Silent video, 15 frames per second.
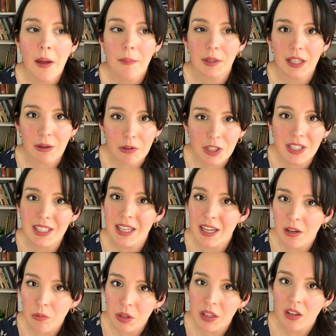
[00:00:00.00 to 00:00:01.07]
But that was just
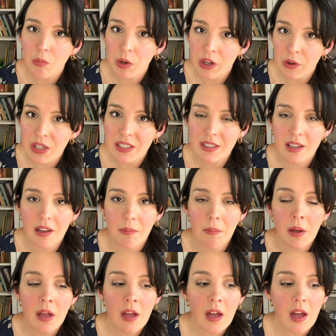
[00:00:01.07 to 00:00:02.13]
getting really wearisome.
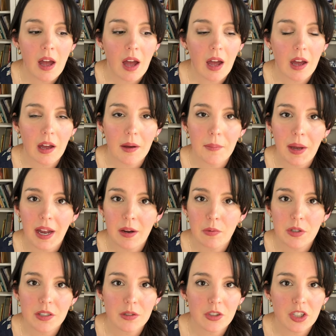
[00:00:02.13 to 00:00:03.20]
Um, I
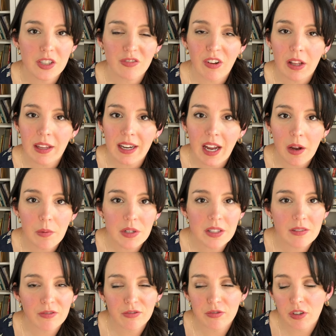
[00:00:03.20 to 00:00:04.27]
was just felt like I
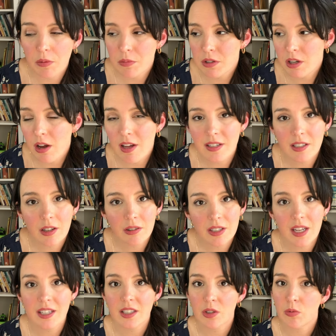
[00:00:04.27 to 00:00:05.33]
was from dawn till
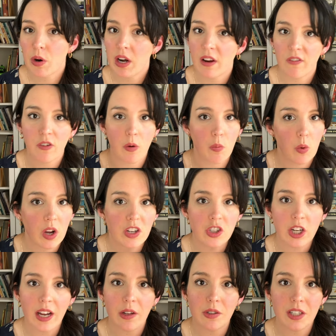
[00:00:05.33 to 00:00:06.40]
dusk running from one
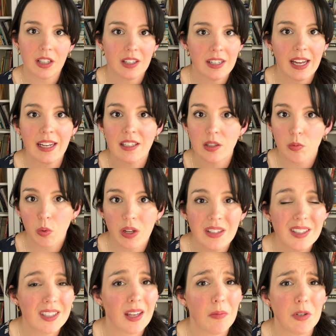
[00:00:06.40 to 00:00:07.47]
child to the next, one
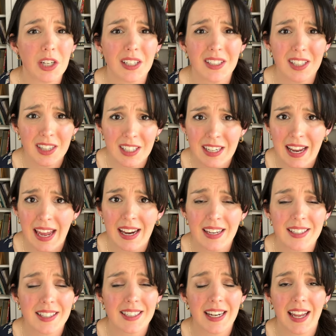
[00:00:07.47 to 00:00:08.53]
subject to the
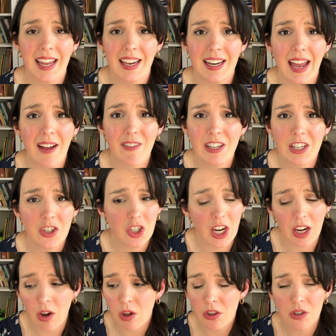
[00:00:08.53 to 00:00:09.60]
next, and having to
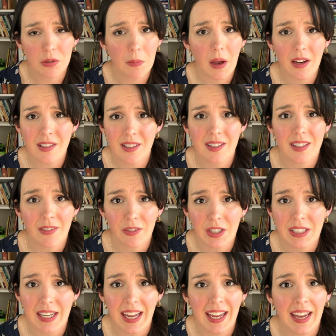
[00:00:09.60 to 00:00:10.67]
check all those boxes every
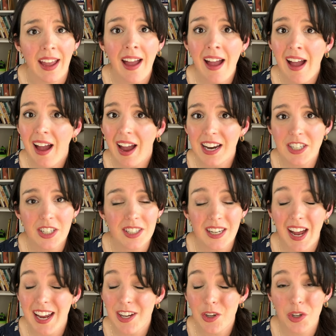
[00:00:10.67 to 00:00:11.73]
day. I just
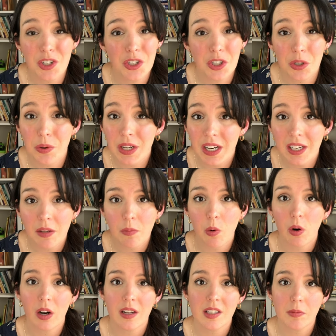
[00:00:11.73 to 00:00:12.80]
I couldn't do it
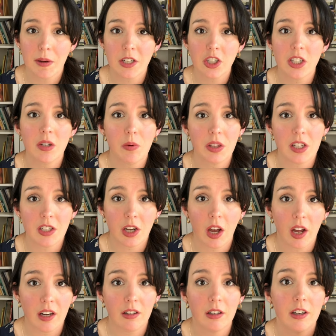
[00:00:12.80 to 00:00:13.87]
anymore, especially with a
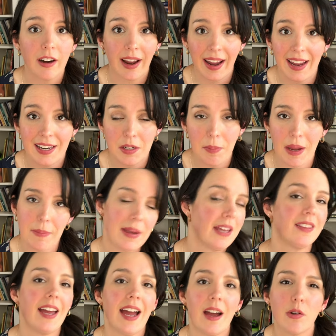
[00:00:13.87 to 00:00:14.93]
toddler and a baby in
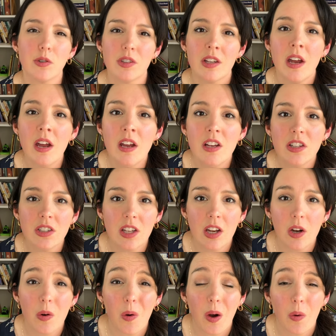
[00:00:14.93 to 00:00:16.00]
the house.
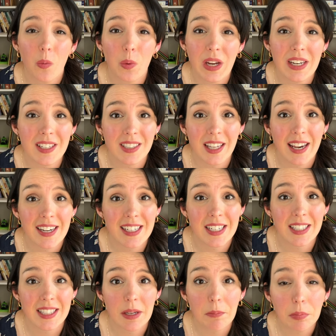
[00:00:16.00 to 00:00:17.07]
So we decided to
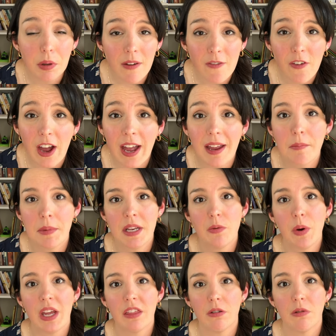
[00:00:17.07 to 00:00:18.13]
simplify
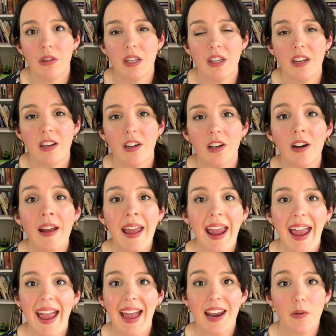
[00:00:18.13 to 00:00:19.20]
midway through the year,
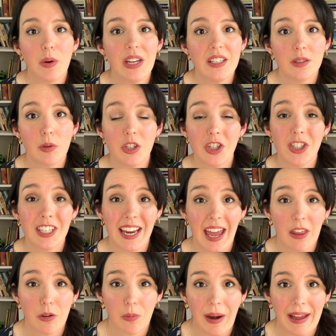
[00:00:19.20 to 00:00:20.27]
and we switched to
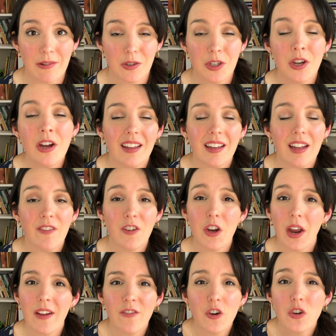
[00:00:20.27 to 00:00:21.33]
Gather Round. If you
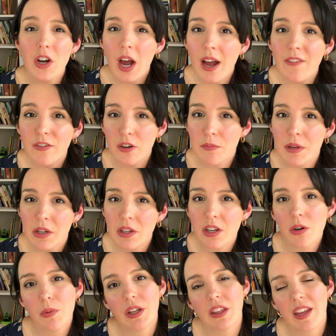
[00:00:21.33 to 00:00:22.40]
are if you're not
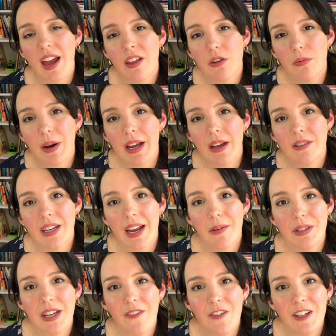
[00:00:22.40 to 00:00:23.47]
familiar with Gather Round, I
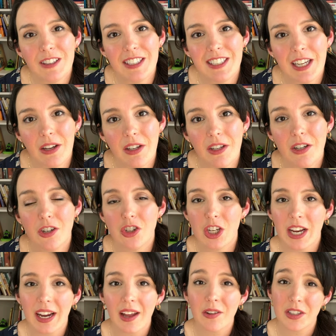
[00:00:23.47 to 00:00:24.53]
would definitely tell you to
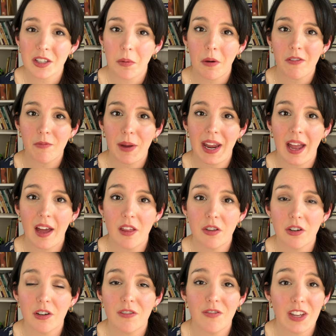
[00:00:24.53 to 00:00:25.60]
check out some of my
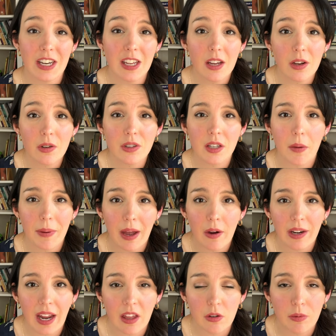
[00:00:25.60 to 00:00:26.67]
other videos about
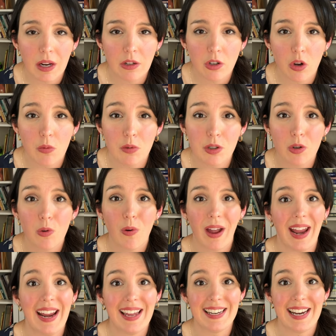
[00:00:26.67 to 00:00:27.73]
Gather Round Homeschool
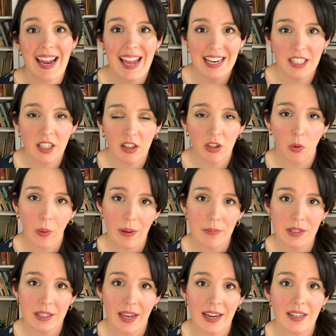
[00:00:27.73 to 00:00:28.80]
and head to their
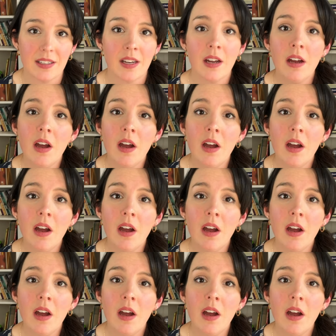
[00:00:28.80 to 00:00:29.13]
website.